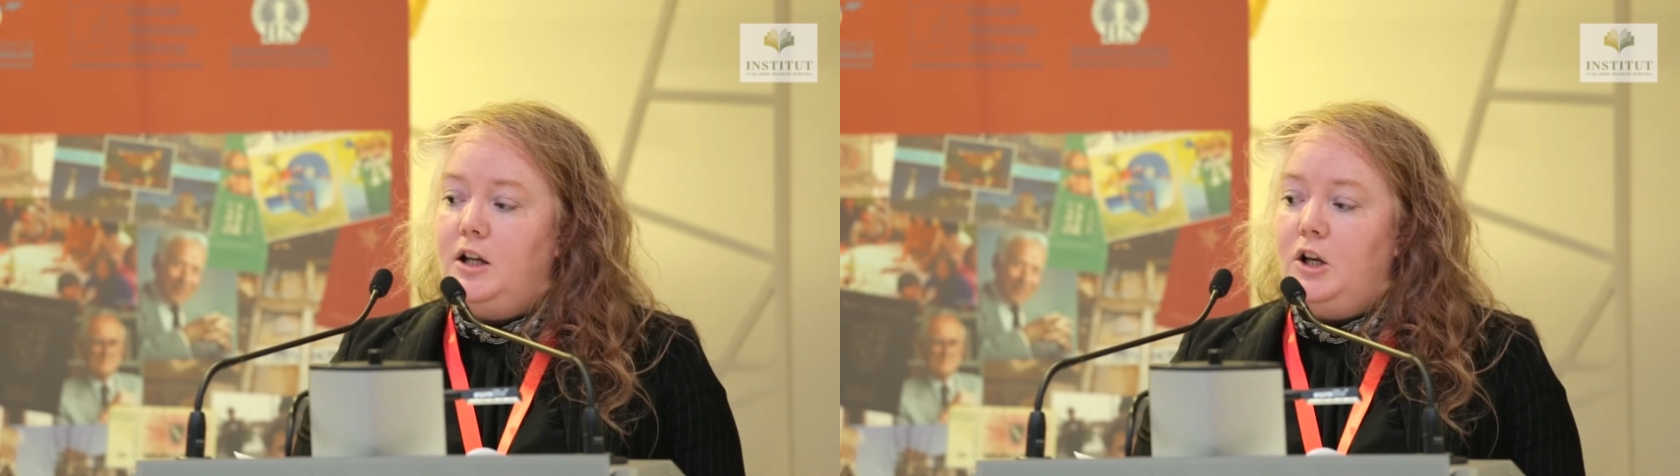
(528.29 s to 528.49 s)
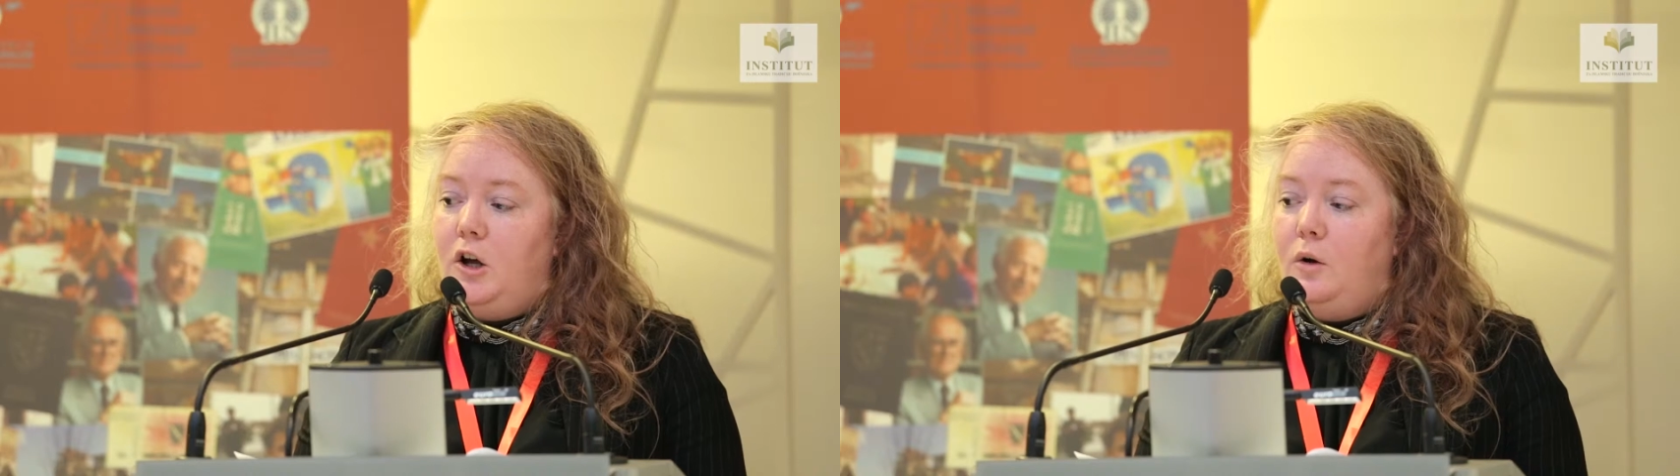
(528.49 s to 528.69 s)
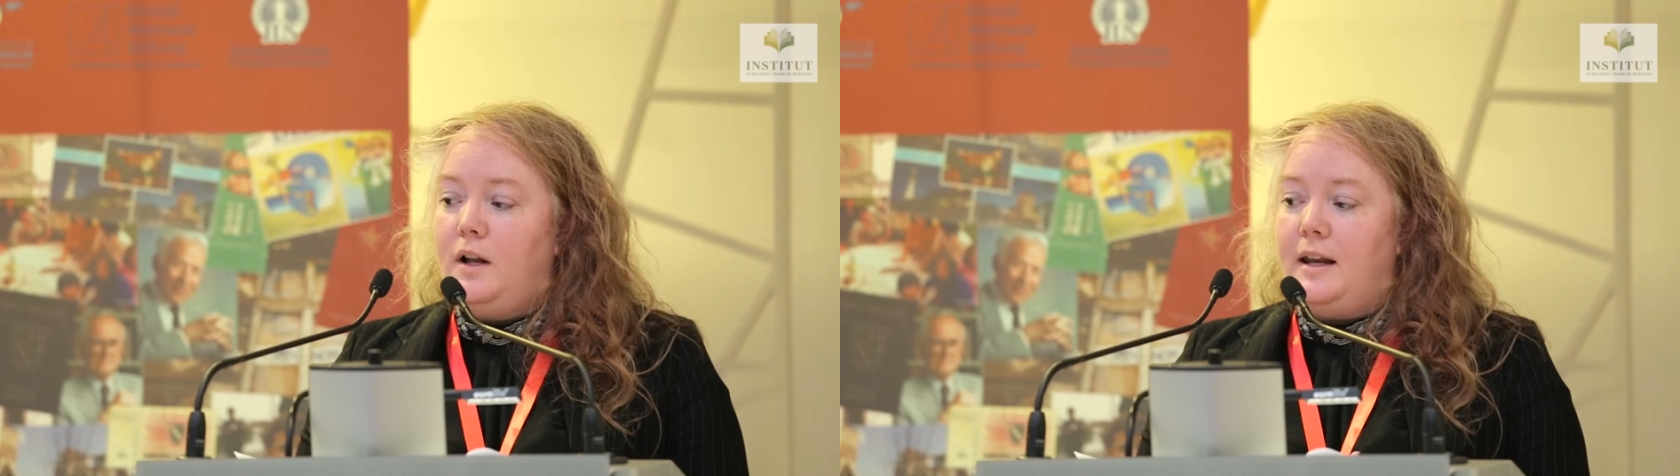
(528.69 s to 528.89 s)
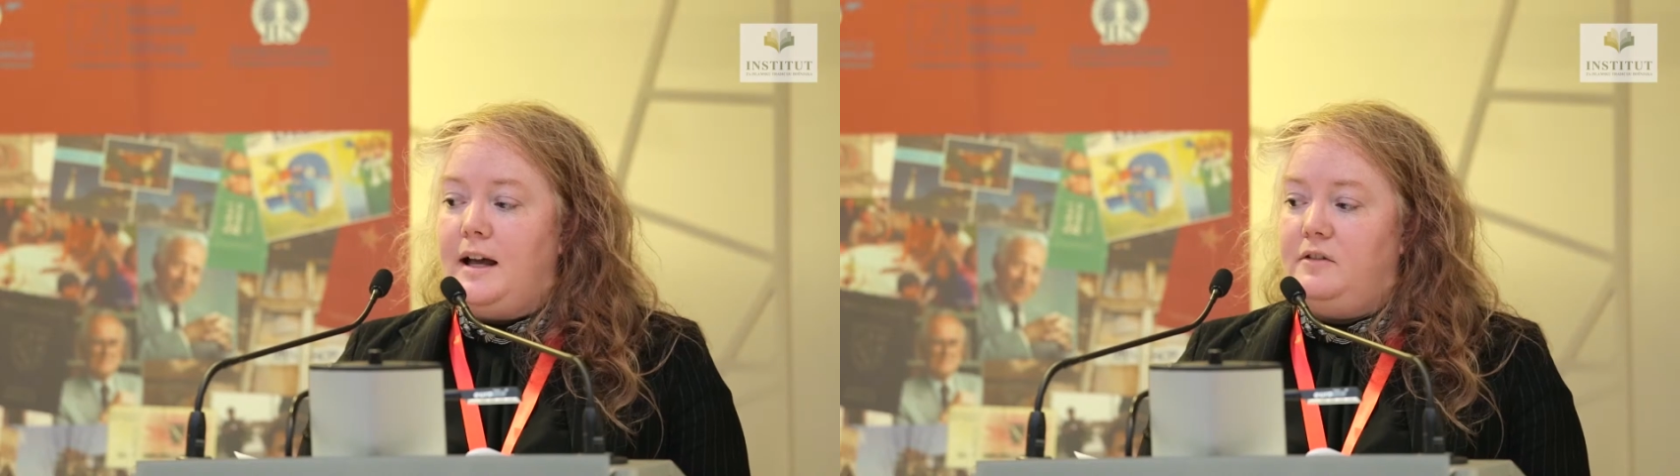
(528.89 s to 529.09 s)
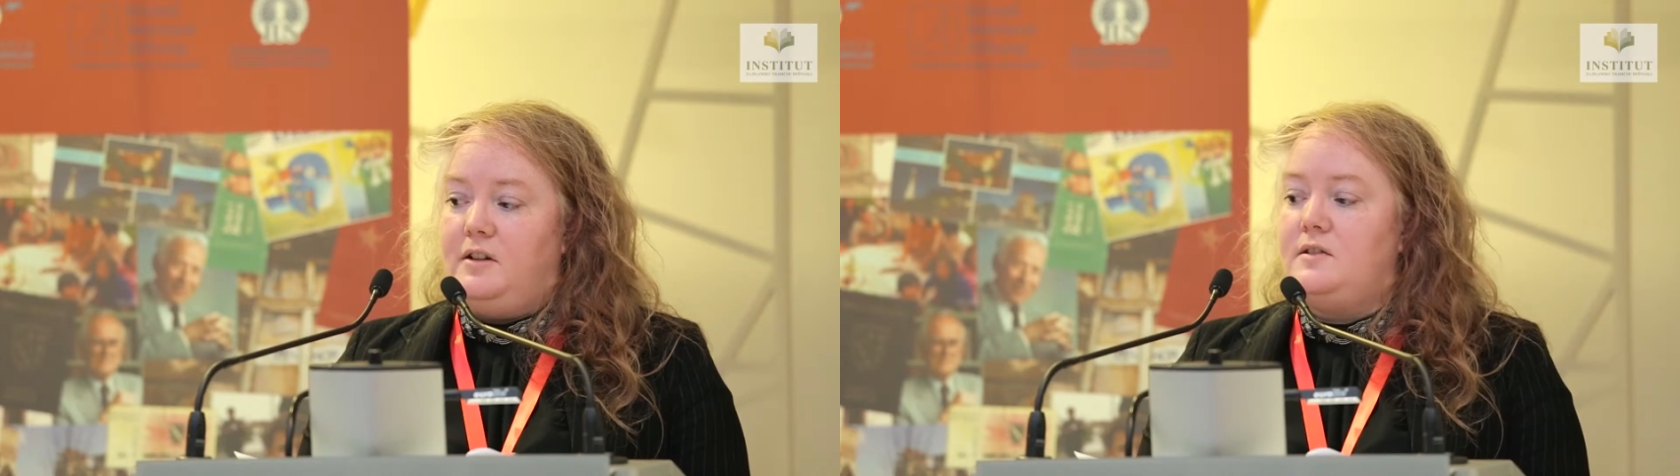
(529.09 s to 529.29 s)
lower
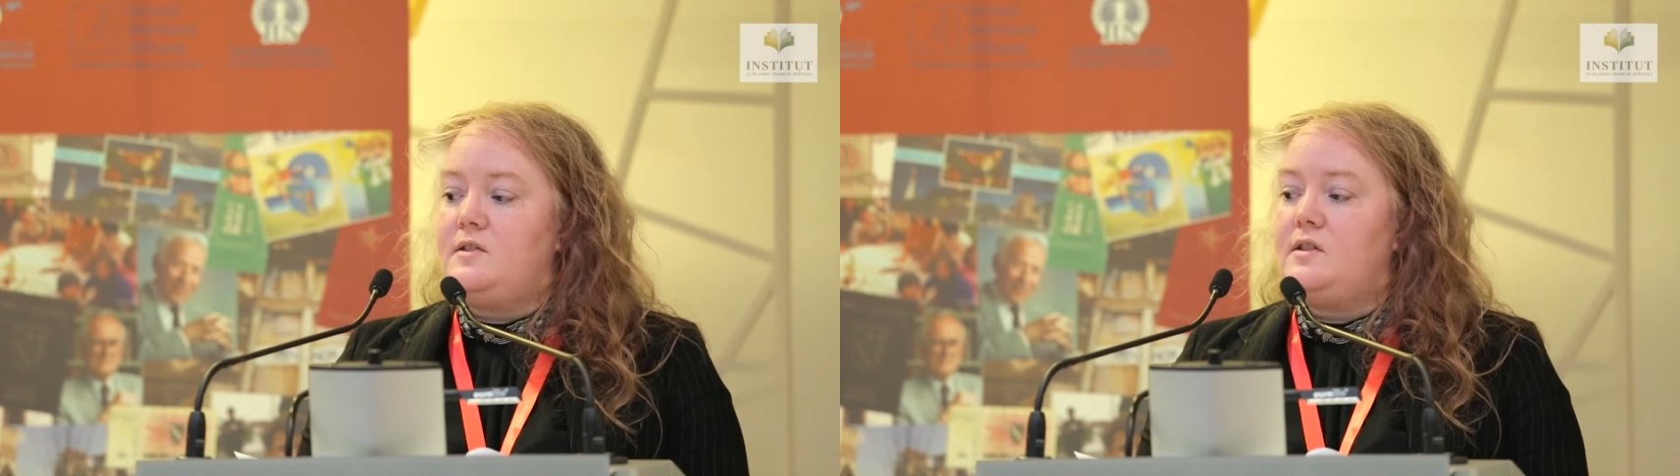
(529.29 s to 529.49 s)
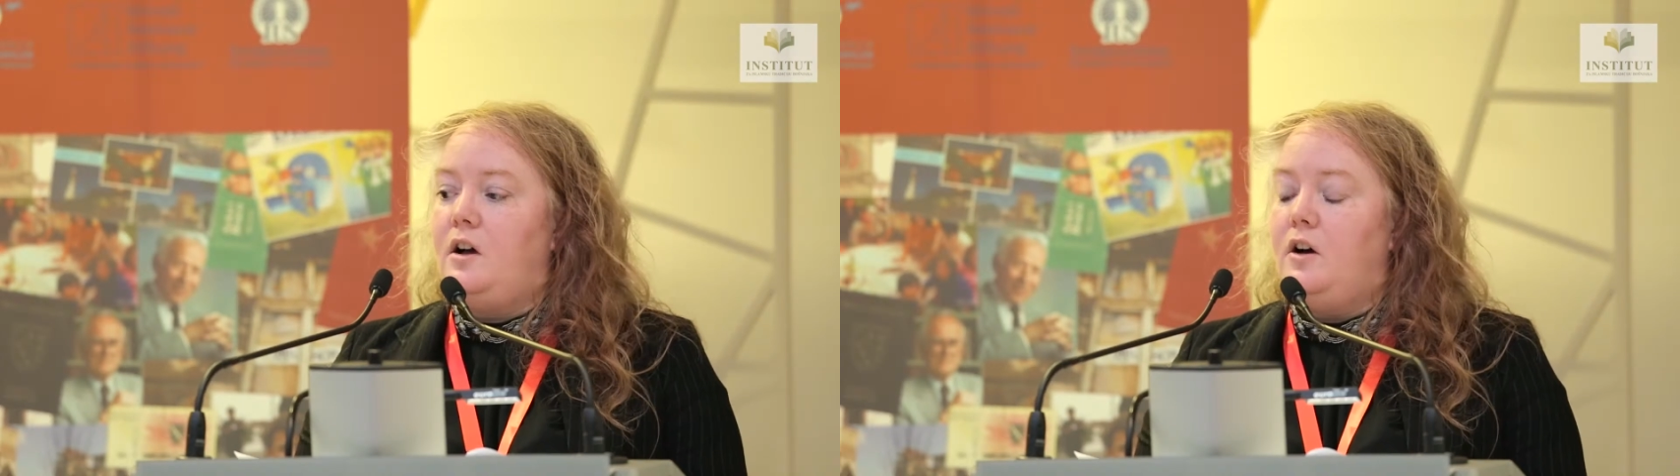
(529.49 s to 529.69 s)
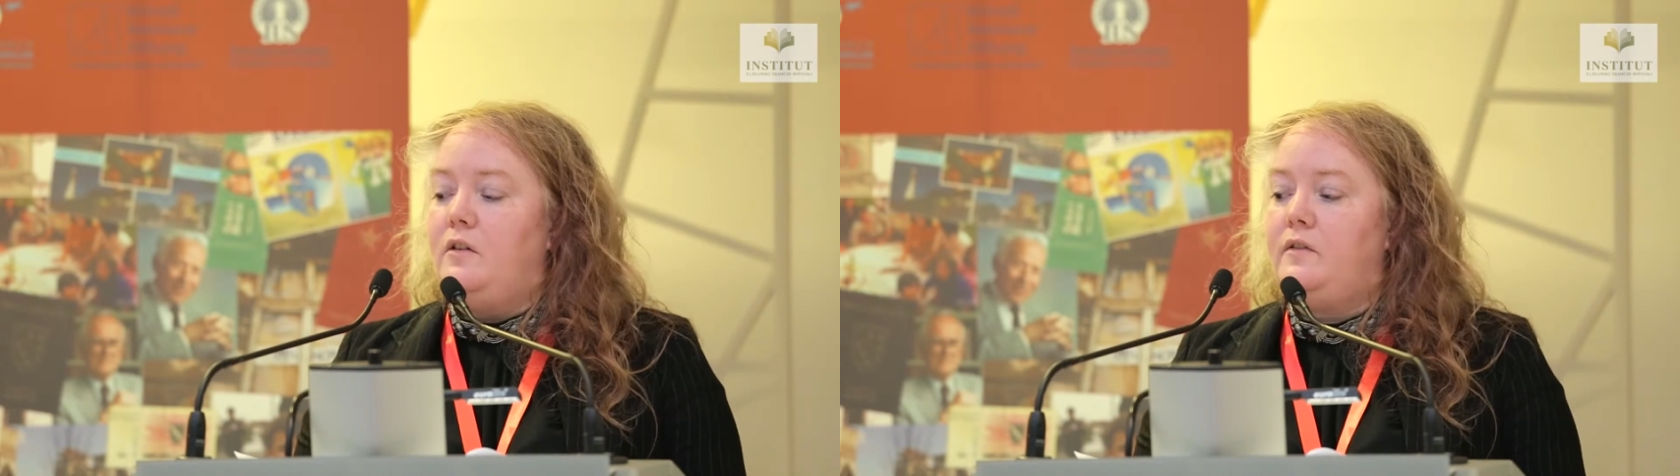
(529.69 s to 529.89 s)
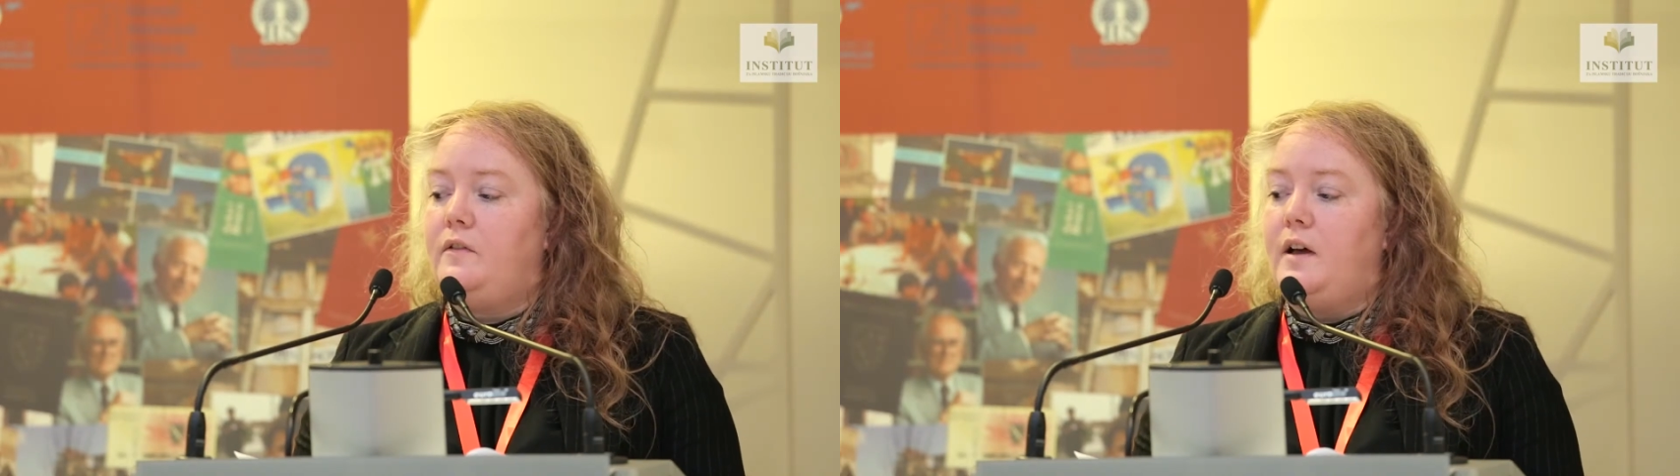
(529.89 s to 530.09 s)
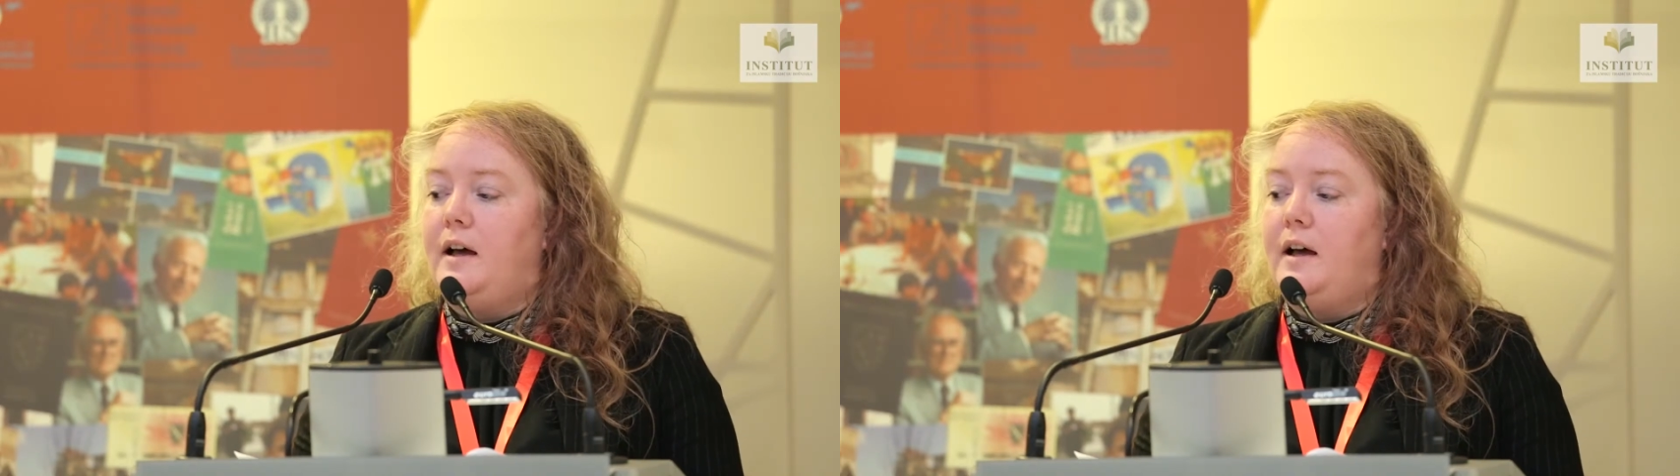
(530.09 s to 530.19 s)
levels of